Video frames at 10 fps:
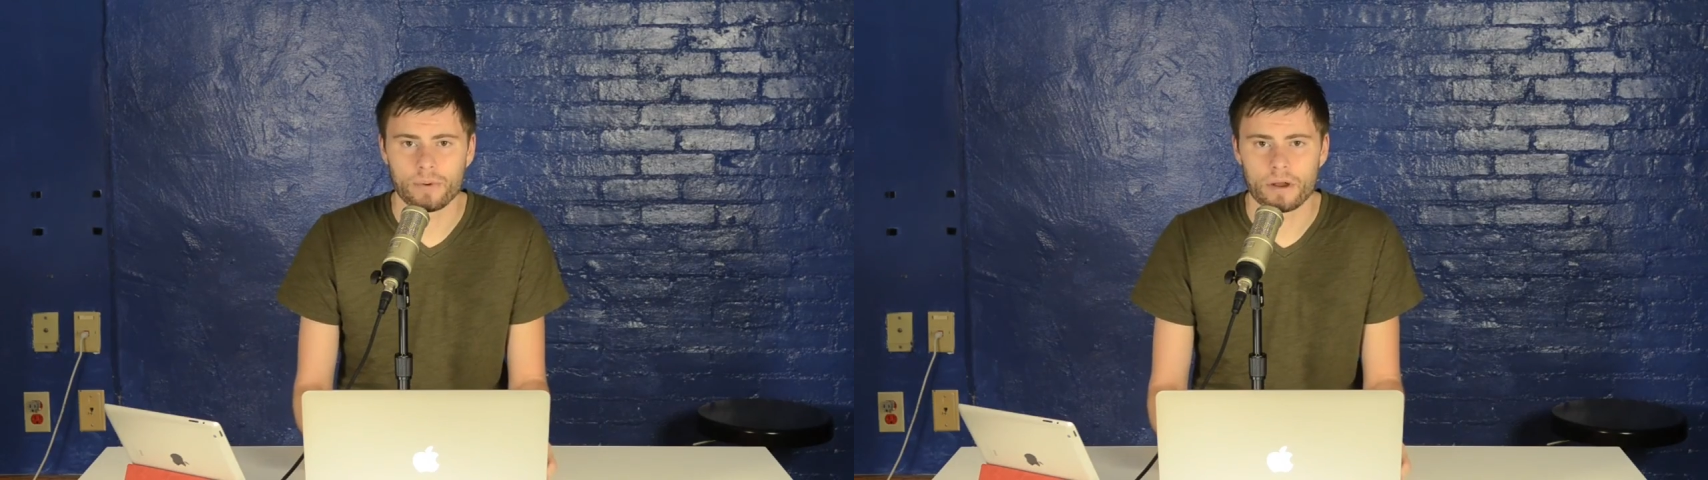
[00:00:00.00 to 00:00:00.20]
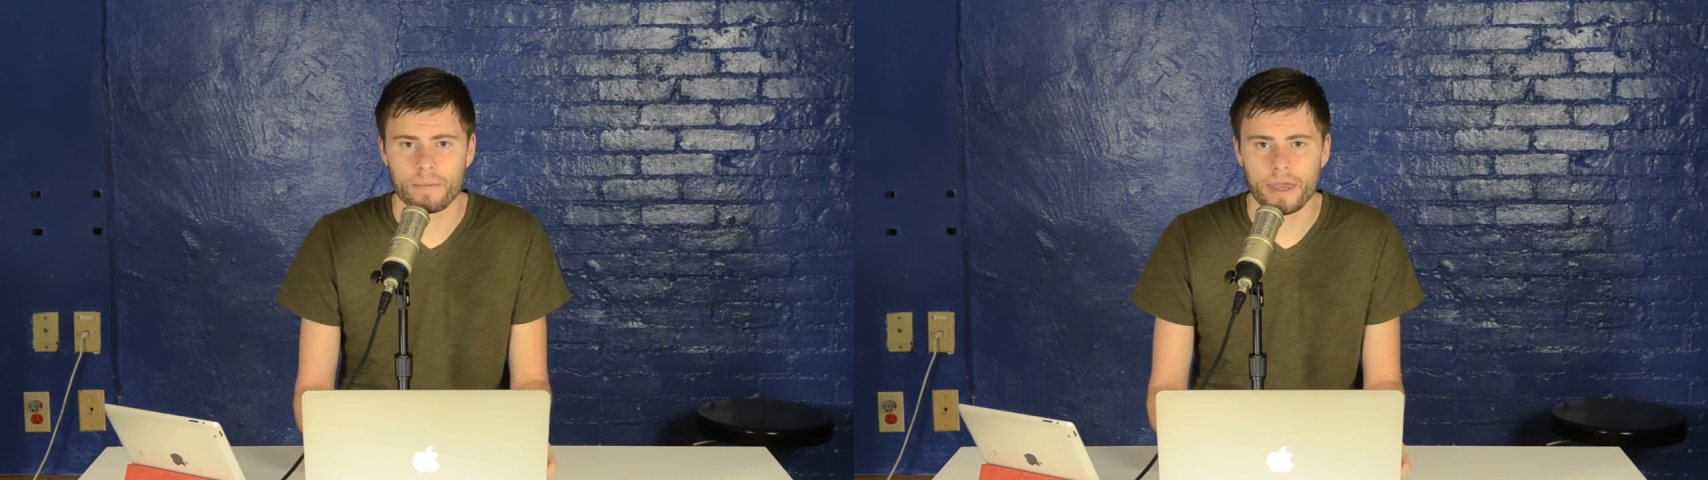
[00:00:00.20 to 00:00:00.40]
you
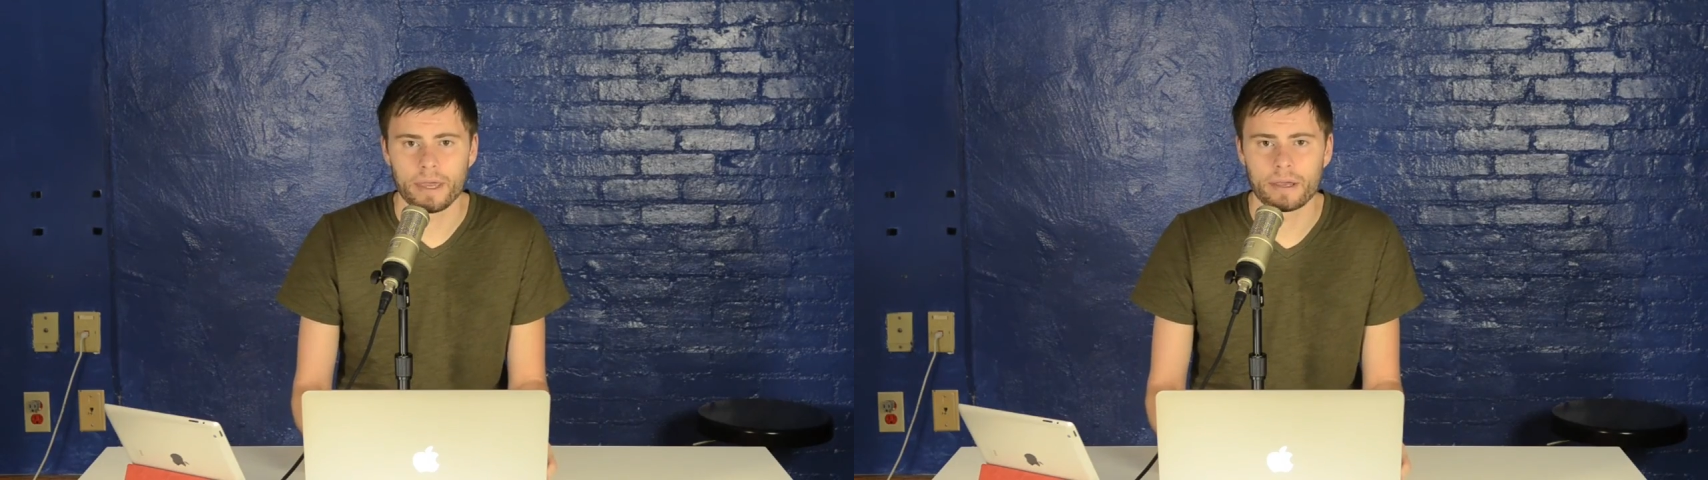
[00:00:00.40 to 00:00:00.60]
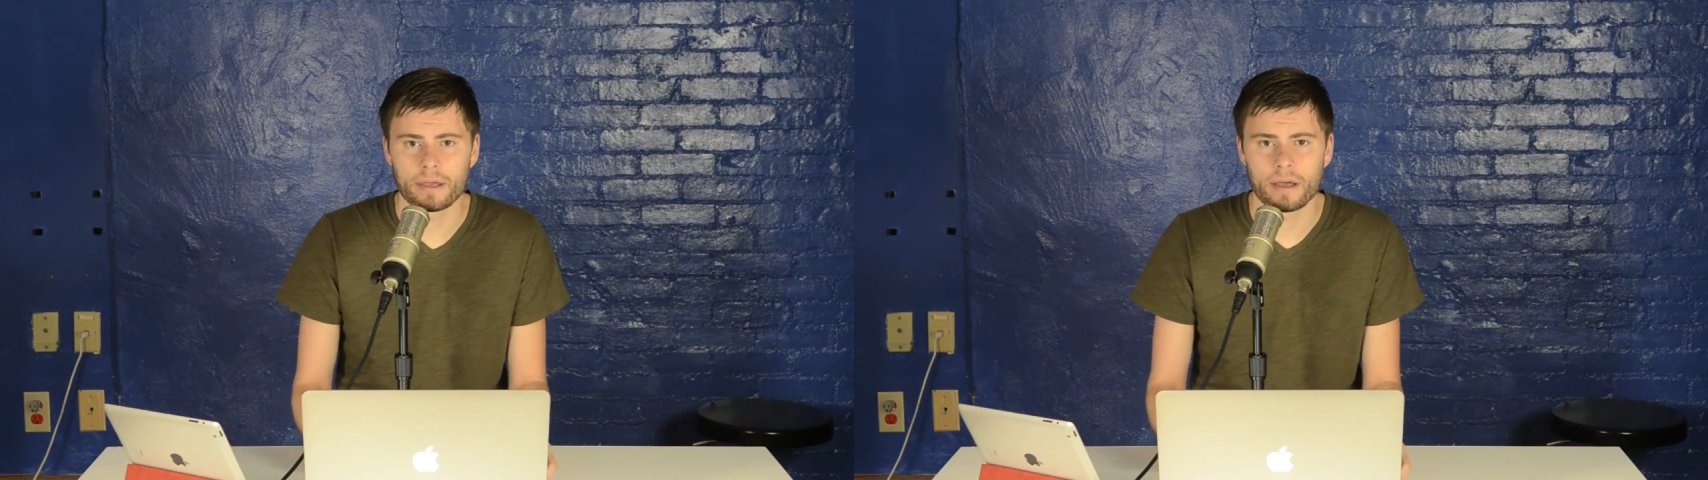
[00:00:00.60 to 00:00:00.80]
want to
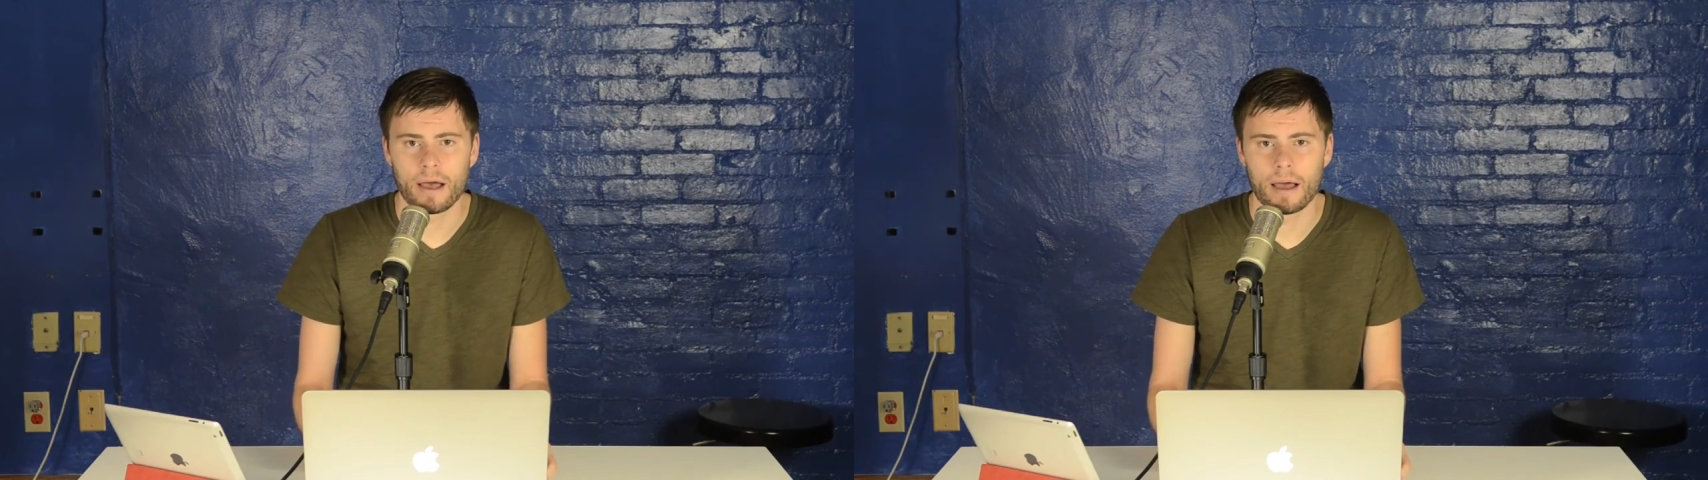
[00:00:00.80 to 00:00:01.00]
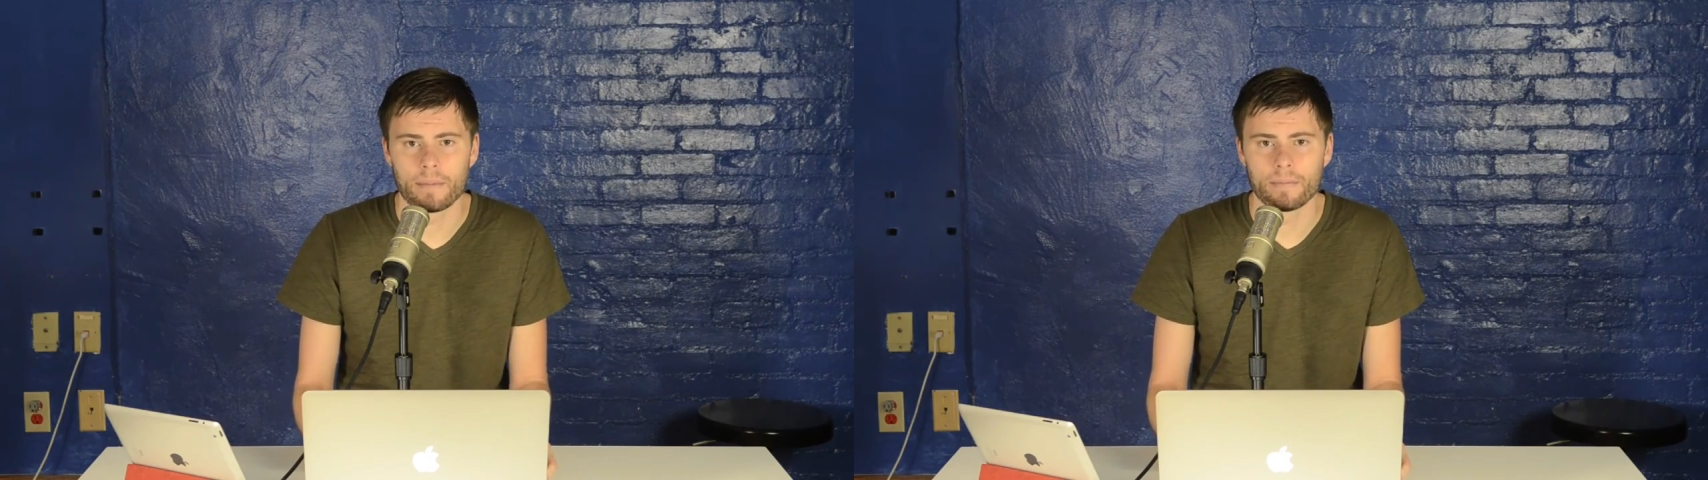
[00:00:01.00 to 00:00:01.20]
make
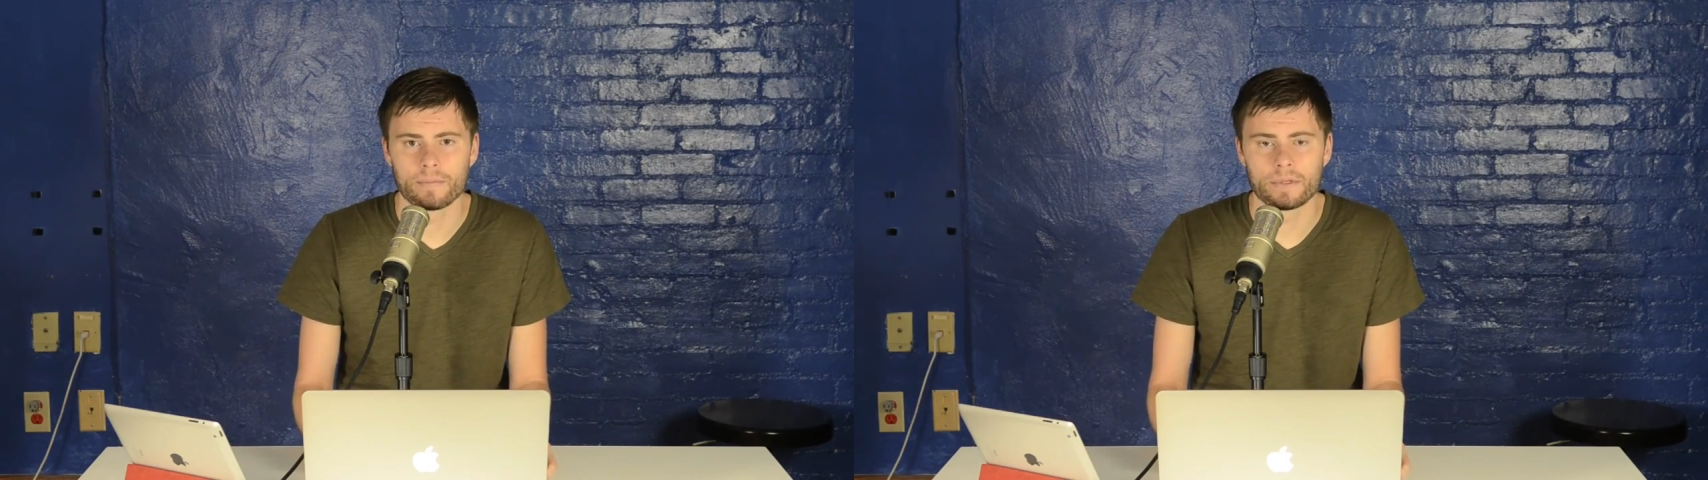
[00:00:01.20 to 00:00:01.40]
um,